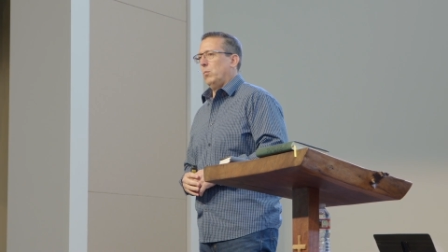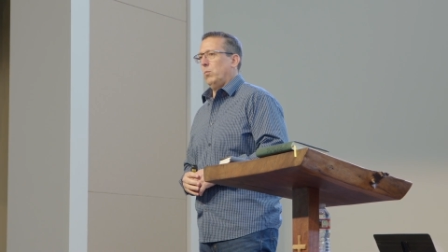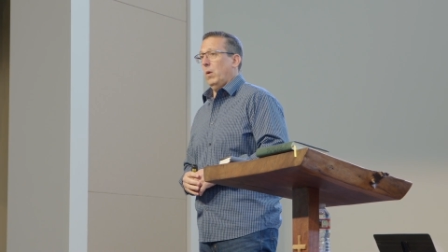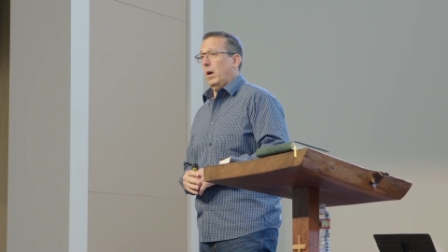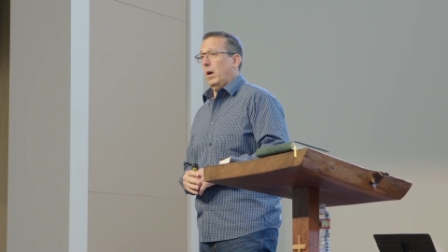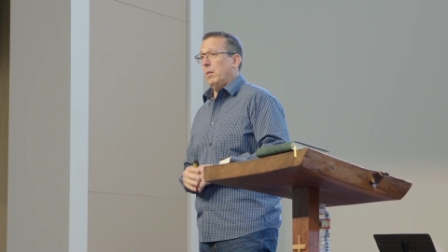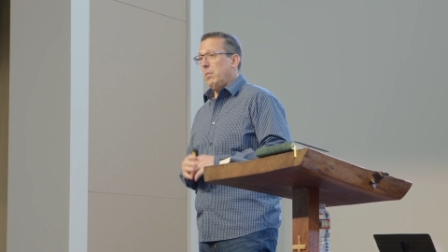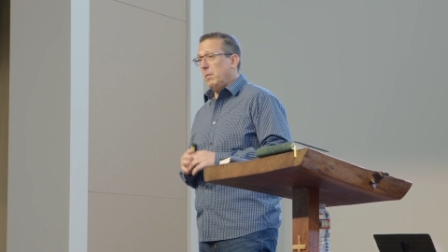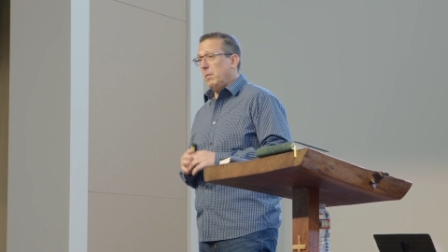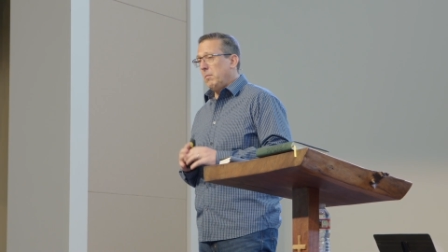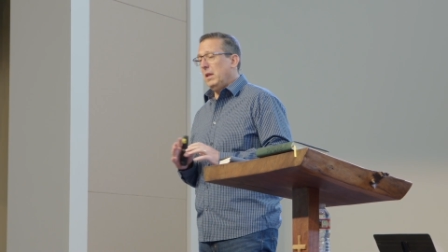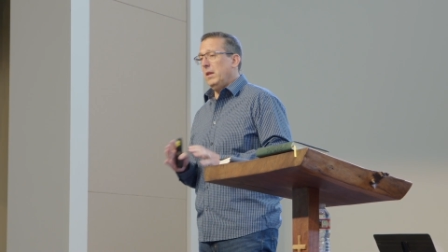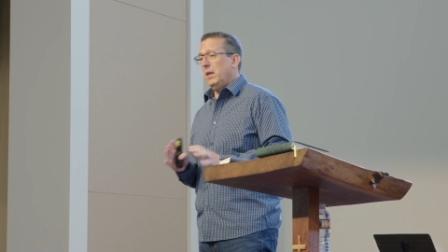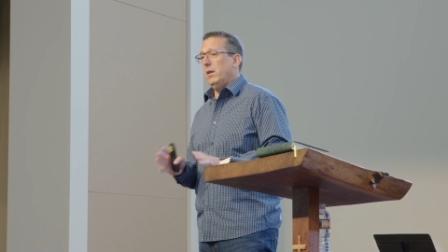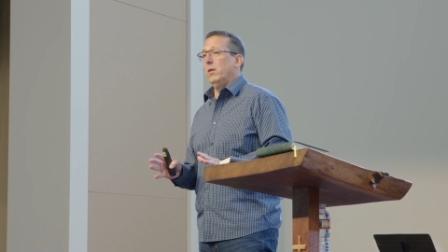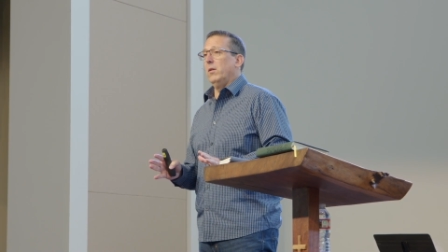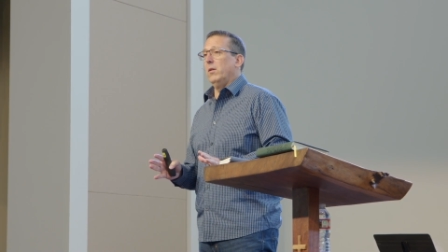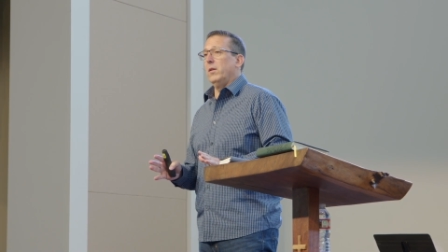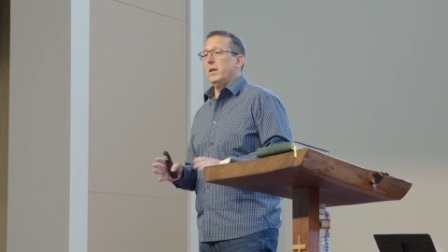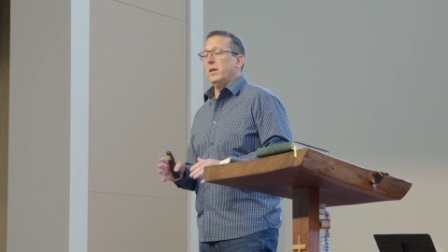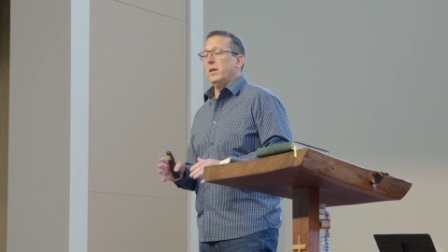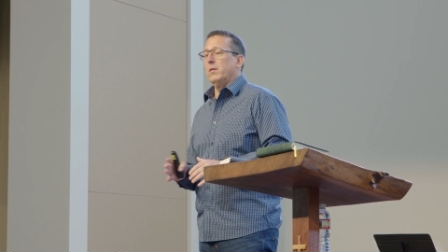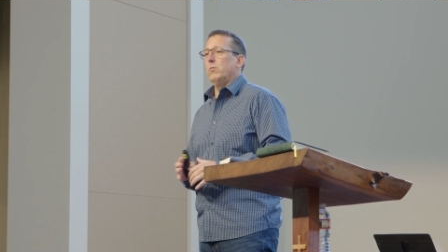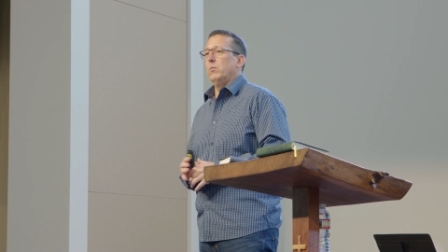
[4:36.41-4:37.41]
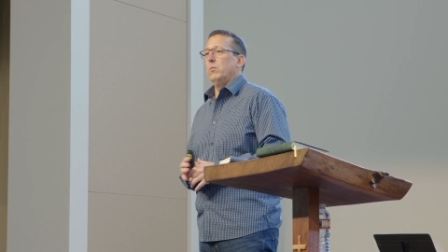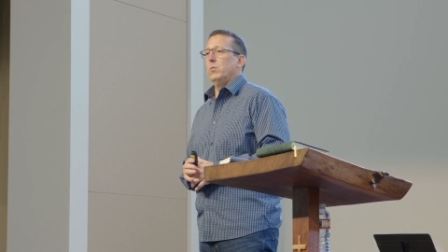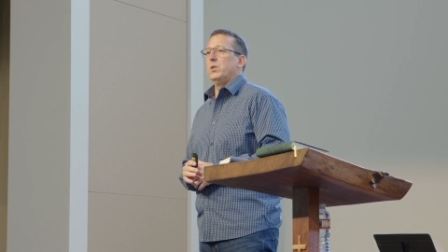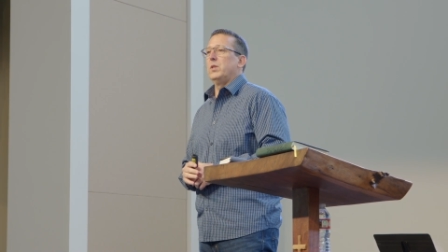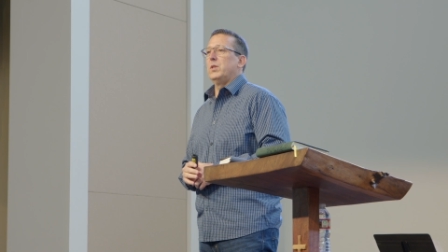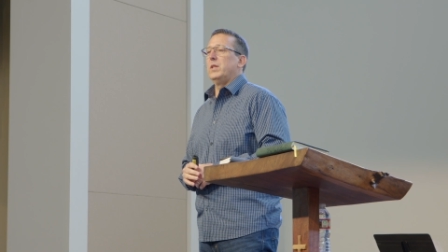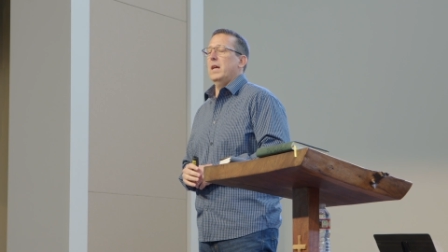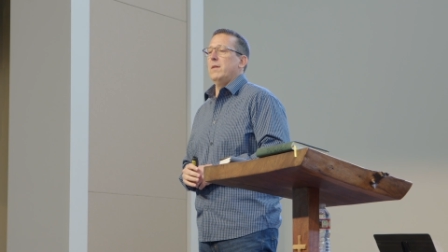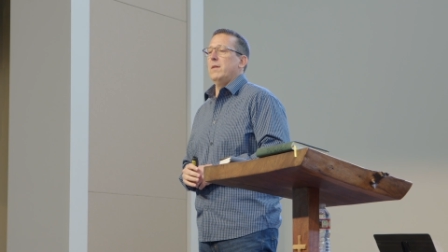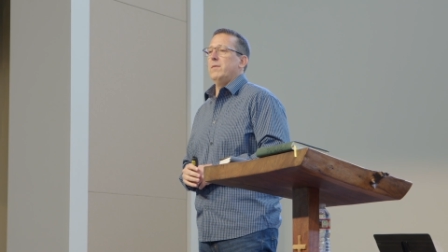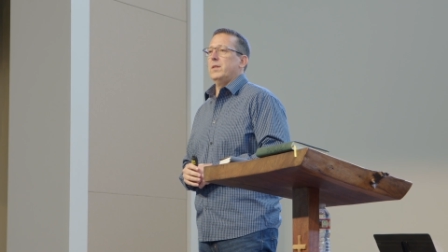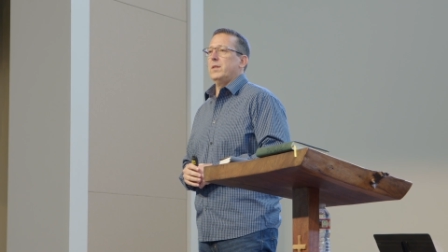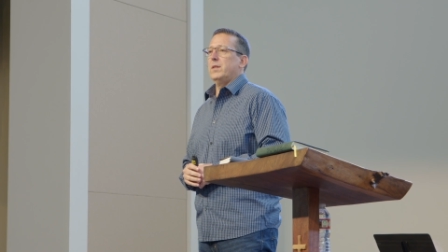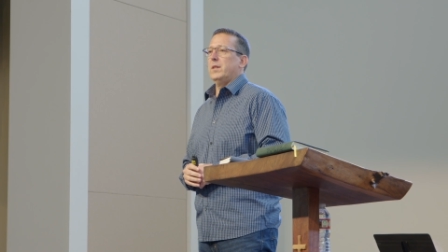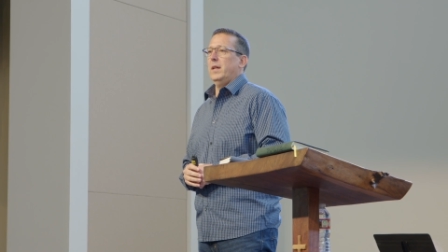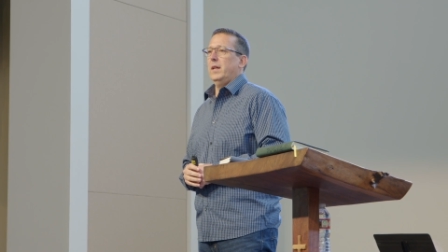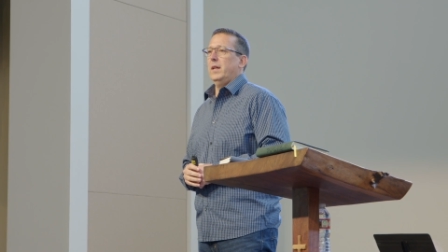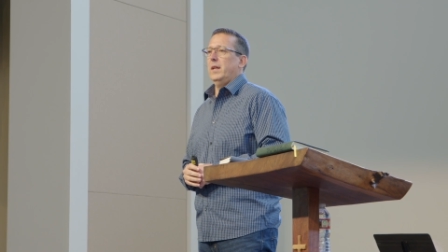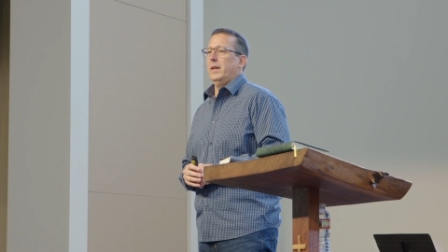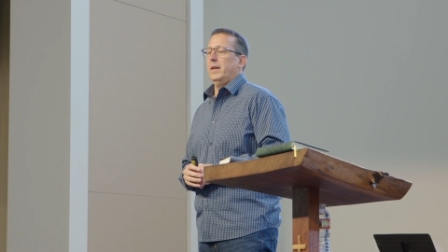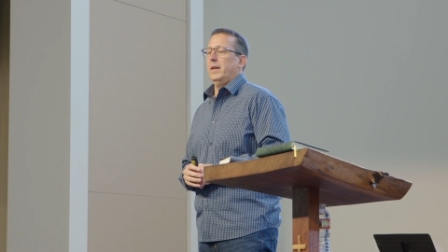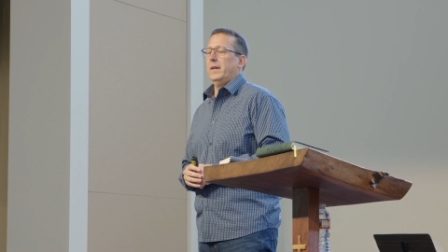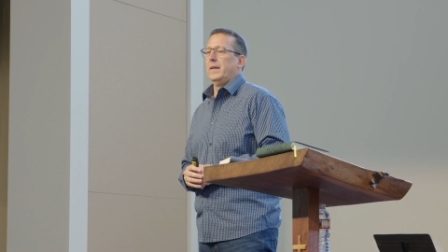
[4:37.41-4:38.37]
I mean, literally, it was devastating.